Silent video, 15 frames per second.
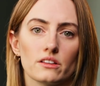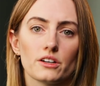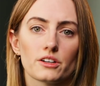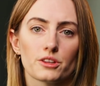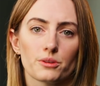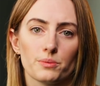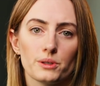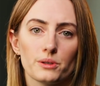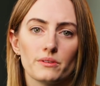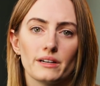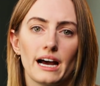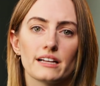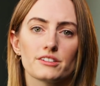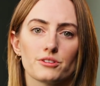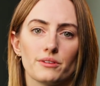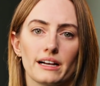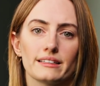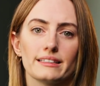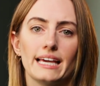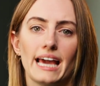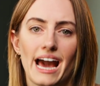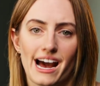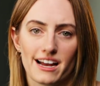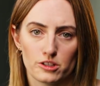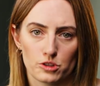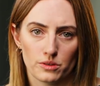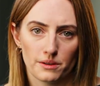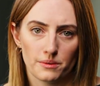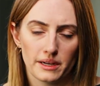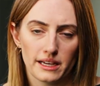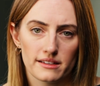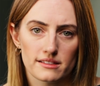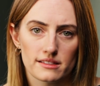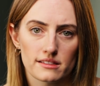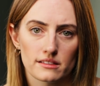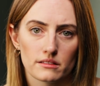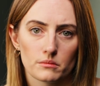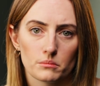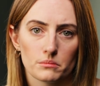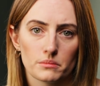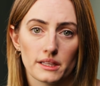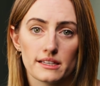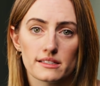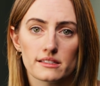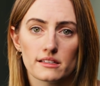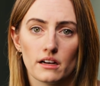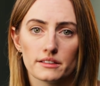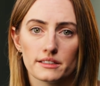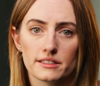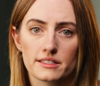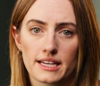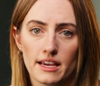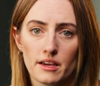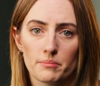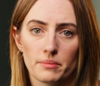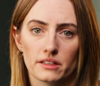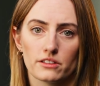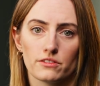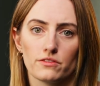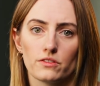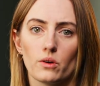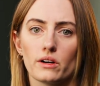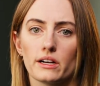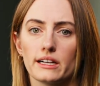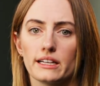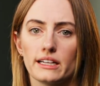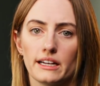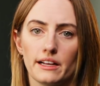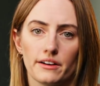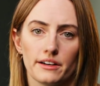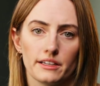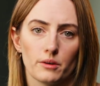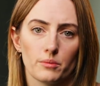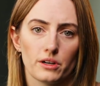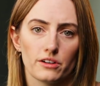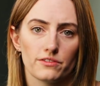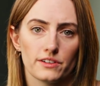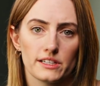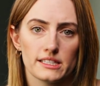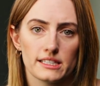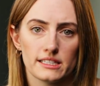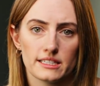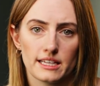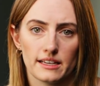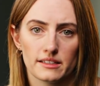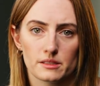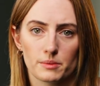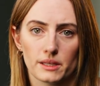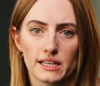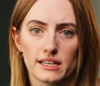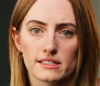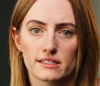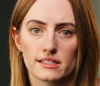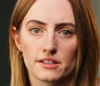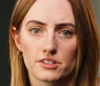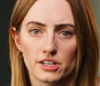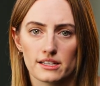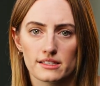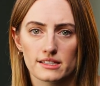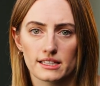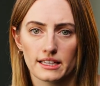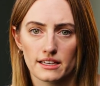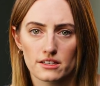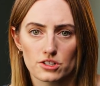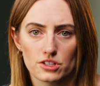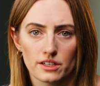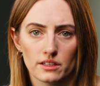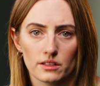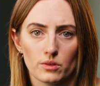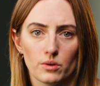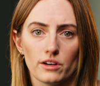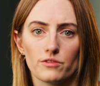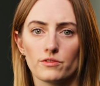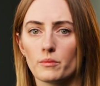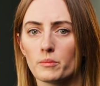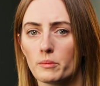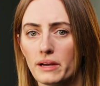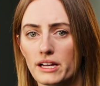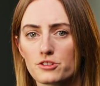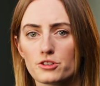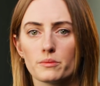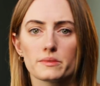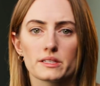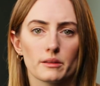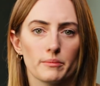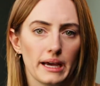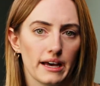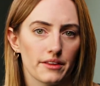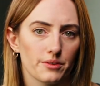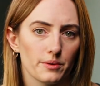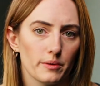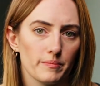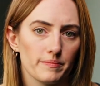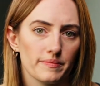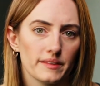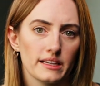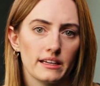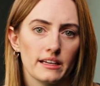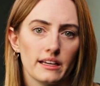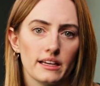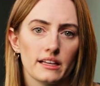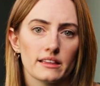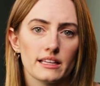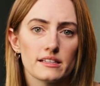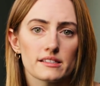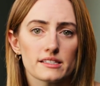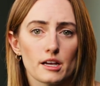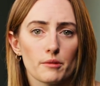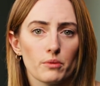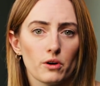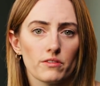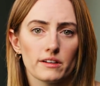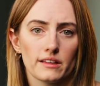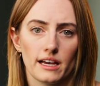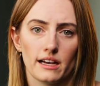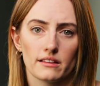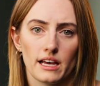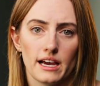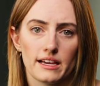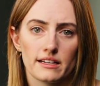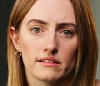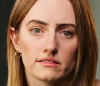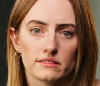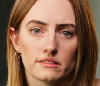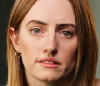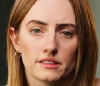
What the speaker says: Look through, not directly at doorways. Place colored tape on the floor in an area where freezing takes place, such as the kitchen or from the bedroom to the bathroom. Then step over that line.